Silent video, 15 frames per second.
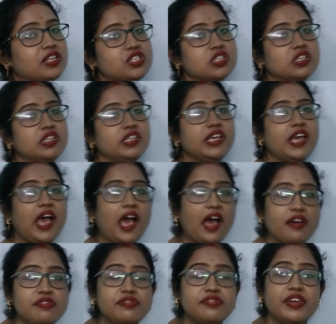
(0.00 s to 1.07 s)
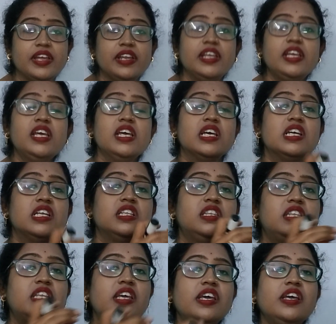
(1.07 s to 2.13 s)
actually have very
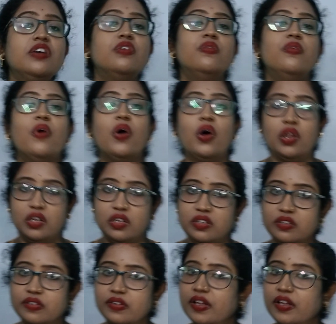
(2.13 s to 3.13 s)
thick wall.